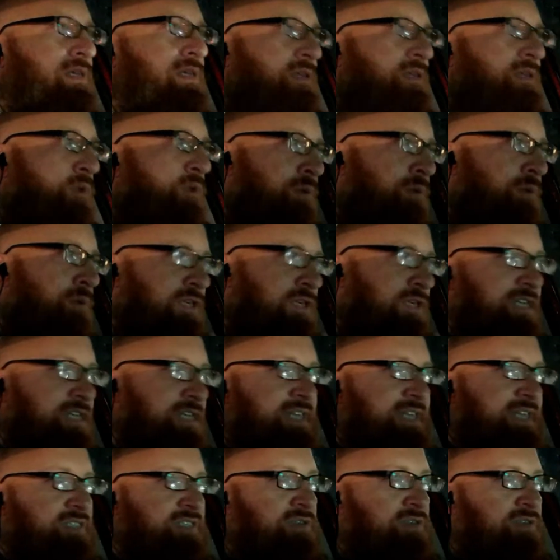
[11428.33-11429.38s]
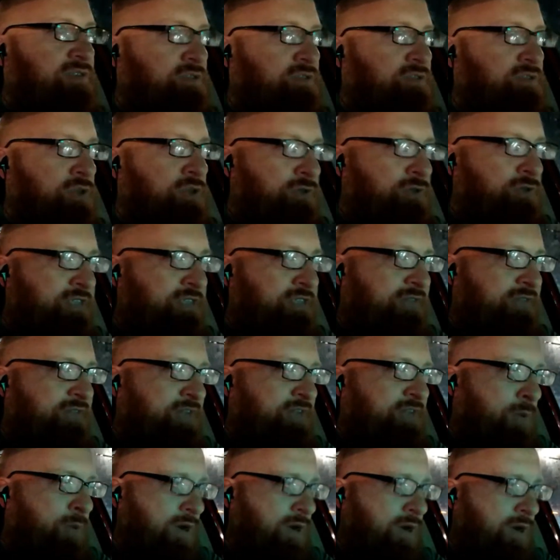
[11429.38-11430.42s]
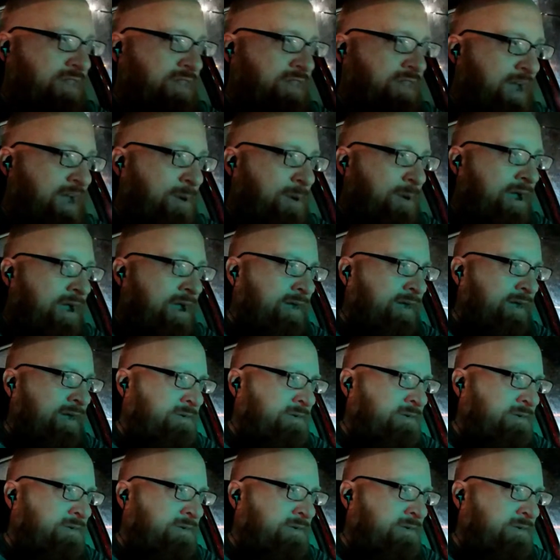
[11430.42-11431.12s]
We'll reach out. So Zifty worked that way.